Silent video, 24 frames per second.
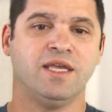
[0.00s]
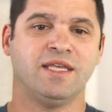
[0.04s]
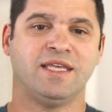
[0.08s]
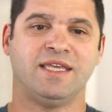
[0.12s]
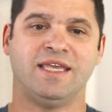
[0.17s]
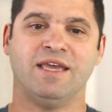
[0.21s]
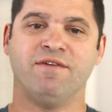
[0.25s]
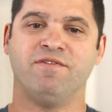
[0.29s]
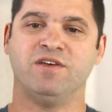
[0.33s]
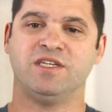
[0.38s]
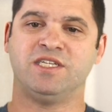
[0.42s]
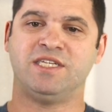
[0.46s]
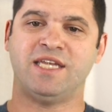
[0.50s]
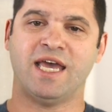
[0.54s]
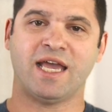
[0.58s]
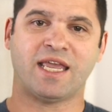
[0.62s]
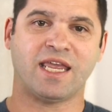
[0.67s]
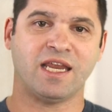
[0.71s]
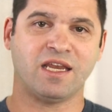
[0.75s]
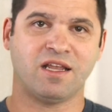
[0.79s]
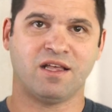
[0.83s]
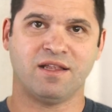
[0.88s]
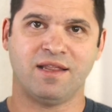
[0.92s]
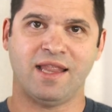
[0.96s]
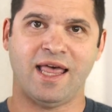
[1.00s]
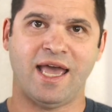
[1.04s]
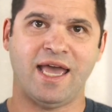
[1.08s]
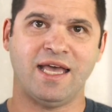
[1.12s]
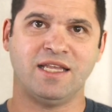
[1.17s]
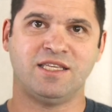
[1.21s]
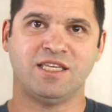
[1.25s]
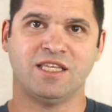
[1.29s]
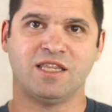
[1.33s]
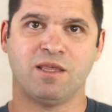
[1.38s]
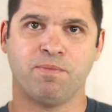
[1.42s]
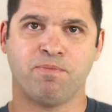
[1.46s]
give a second
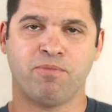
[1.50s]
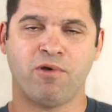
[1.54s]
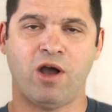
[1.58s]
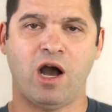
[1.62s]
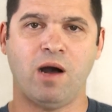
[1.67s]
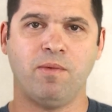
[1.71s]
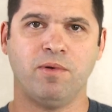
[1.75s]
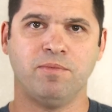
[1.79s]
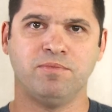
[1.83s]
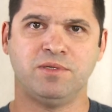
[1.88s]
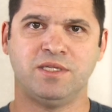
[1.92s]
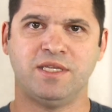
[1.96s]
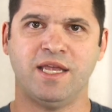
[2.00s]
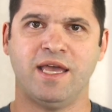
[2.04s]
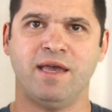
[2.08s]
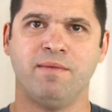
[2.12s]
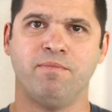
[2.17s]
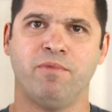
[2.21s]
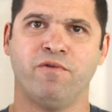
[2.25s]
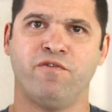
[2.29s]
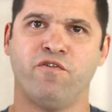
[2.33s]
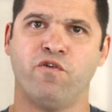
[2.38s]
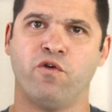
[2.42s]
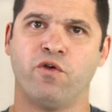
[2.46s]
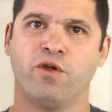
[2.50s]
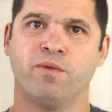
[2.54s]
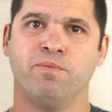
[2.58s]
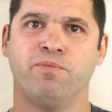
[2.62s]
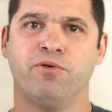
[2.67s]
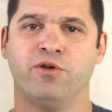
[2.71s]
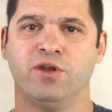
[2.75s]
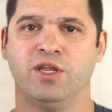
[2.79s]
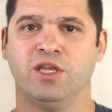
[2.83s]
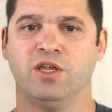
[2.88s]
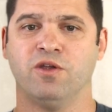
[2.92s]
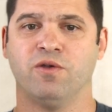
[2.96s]
glance at the problem stem before
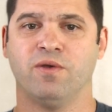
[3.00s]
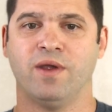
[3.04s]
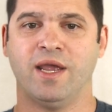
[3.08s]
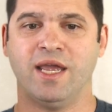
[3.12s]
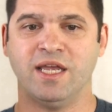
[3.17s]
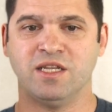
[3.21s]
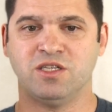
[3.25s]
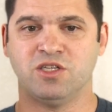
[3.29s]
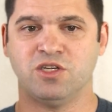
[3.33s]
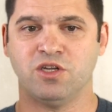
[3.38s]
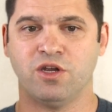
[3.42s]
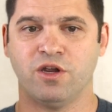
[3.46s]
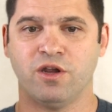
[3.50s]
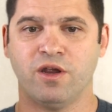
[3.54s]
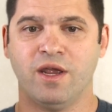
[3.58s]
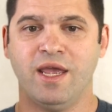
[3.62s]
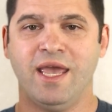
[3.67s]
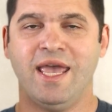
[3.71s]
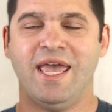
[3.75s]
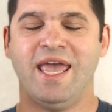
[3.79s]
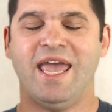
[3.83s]
inputting your answer,